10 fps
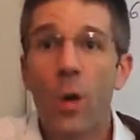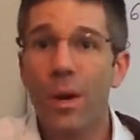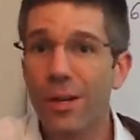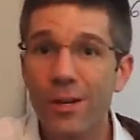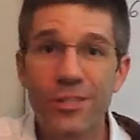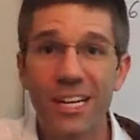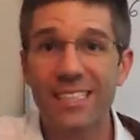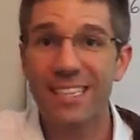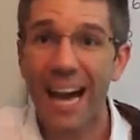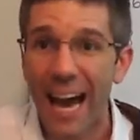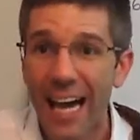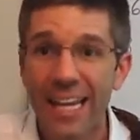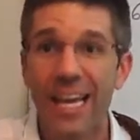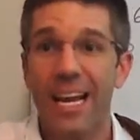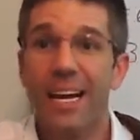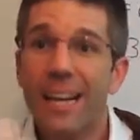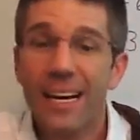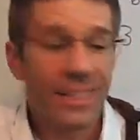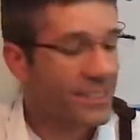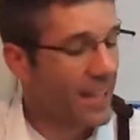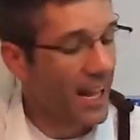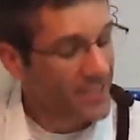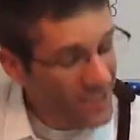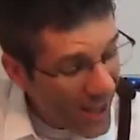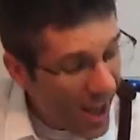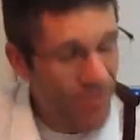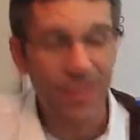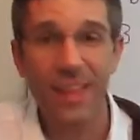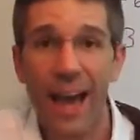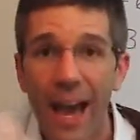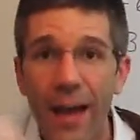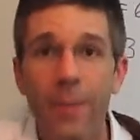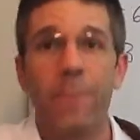what you just got. You start solving that.